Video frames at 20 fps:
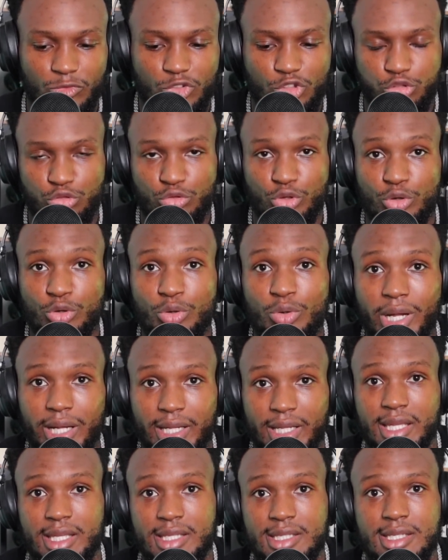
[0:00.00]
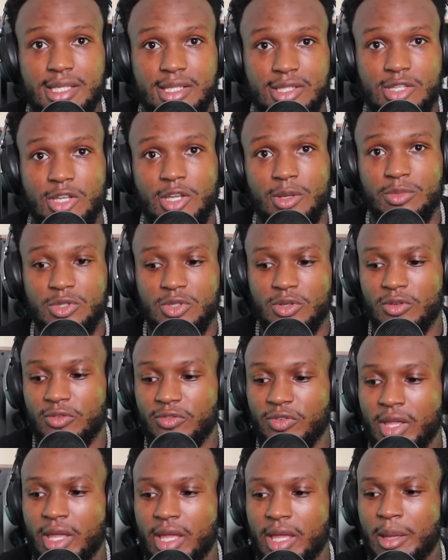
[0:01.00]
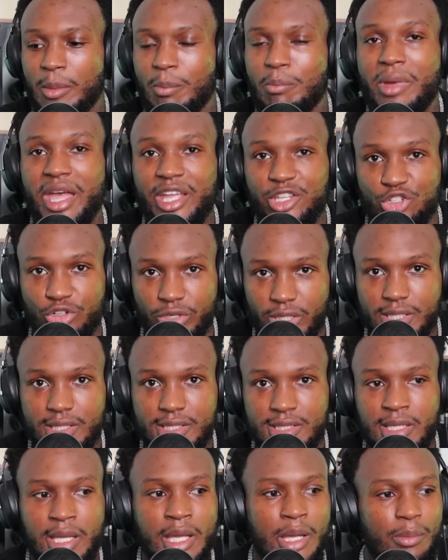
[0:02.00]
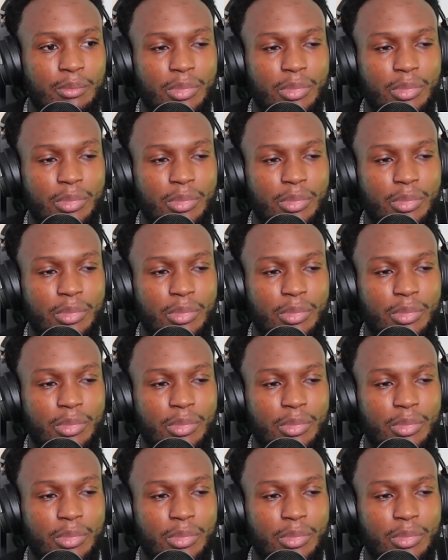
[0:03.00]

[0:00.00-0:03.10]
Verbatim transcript: true, I guess, in terms of metrics.